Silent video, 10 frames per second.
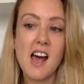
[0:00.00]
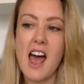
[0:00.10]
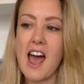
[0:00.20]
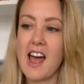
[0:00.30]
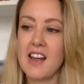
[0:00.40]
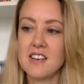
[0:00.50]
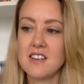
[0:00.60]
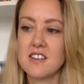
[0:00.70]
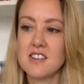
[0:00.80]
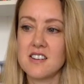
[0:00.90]
and
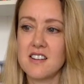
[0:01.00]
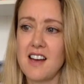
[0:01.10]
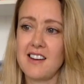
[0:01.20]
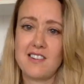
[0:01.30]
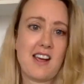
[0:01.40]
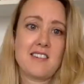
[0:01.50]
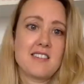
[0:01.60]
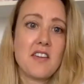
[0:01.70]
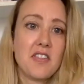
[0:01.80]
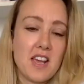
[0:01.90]
and
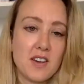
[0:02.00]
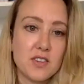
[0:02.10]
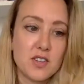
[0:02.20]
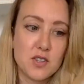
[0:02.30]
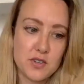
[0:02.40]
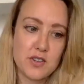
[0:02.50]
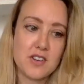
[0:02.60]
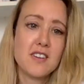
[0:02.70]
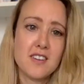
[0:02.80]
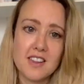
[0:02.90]
nothing else to
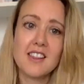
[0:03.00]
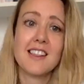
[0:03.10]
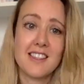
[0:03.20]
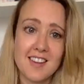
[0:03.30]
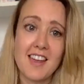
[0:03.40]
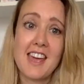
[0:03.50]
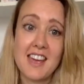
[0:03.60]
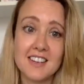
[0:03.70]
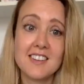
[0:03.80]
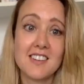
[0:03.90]
do, the
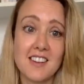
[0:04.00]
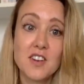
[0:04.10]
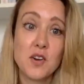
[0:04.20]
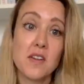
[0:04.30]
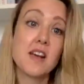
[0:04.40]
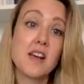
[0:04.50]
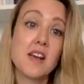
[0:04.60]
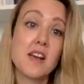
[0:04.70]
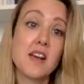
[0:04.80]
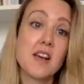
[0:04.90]
kids, you know, the
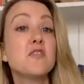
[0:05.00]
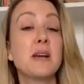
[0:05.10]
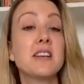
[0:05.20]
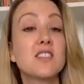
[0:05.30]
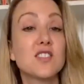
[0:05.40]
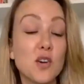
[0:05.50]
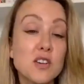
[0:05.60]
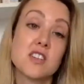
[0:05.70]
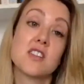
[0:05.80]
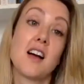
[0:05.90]
kids have been
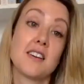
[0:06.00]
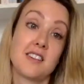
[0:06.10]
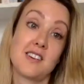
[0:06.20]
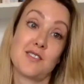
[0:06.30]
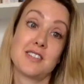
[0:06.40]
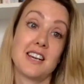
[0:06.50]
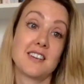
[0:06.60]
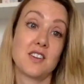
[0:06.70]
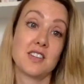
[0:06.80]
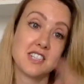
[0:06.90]
socializing on
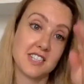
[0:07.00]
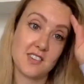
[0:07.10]
technology.